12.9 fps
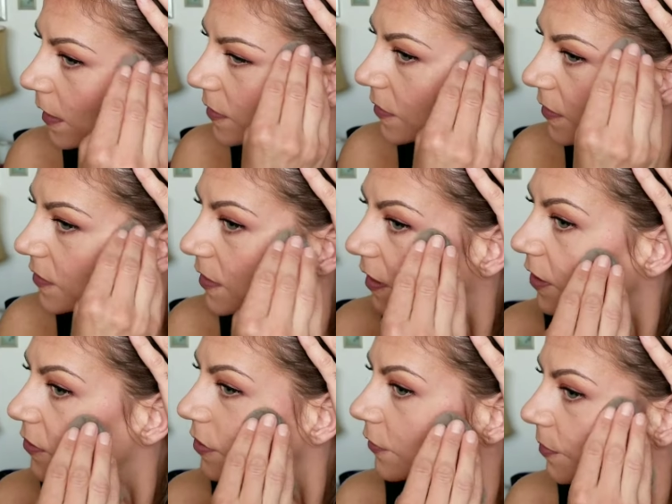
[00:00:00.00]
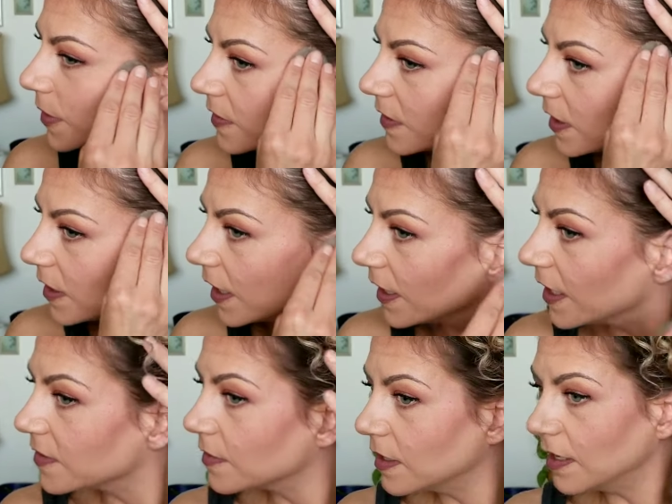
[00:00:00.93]
That's just the nature of my skin, I
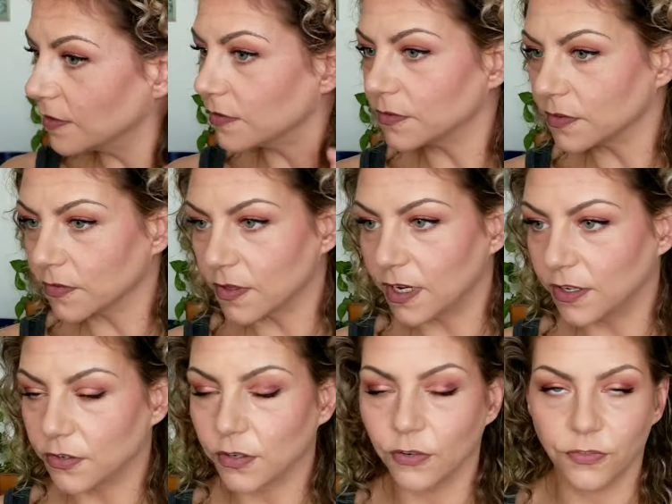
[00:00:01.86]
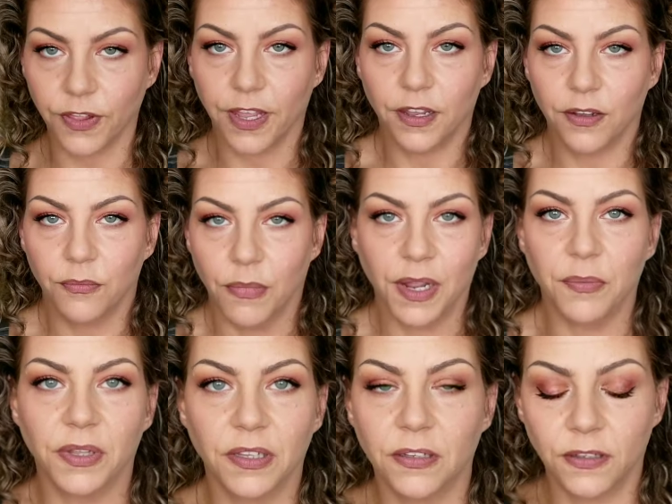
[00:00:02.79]
guess. And that's also the nature of like my
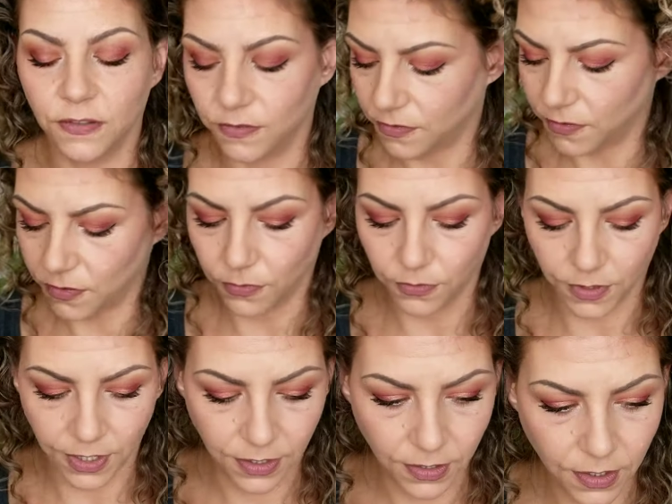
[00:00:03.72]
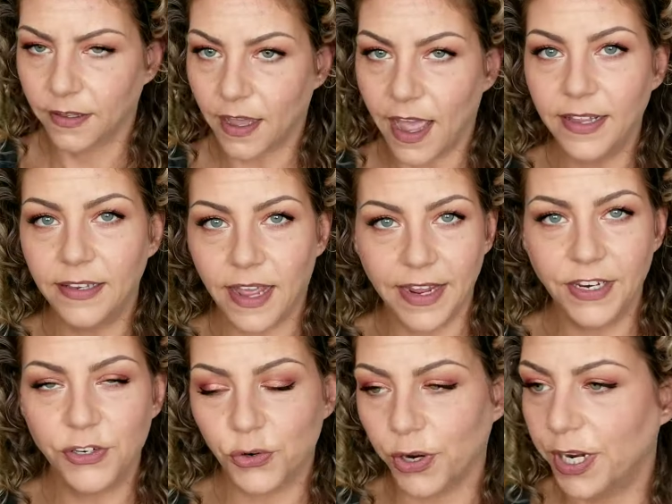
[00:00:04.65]
abilities too, right? I, I
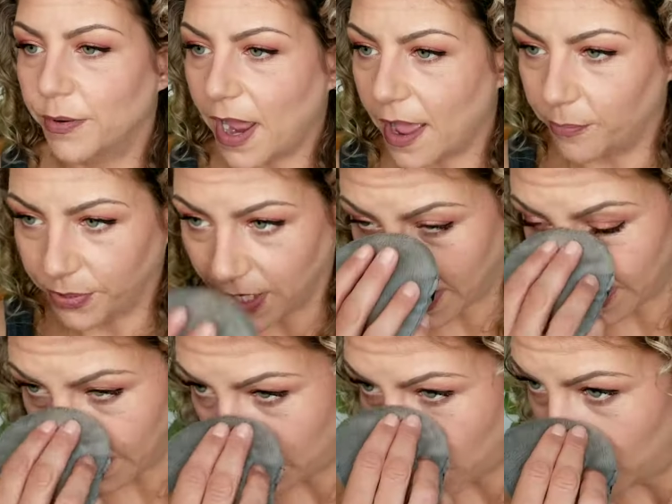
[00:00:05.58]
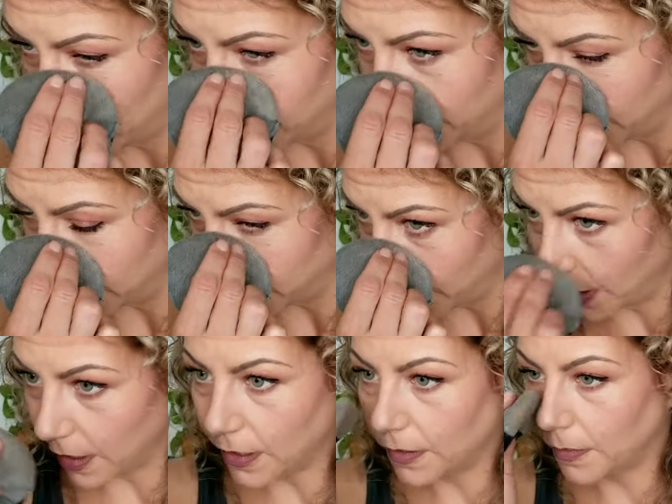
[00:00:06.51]
enjoyed applying all of this
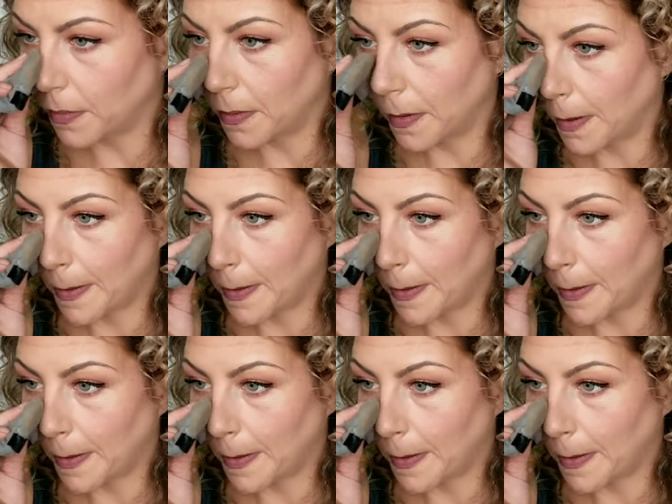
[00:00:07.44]
makeup.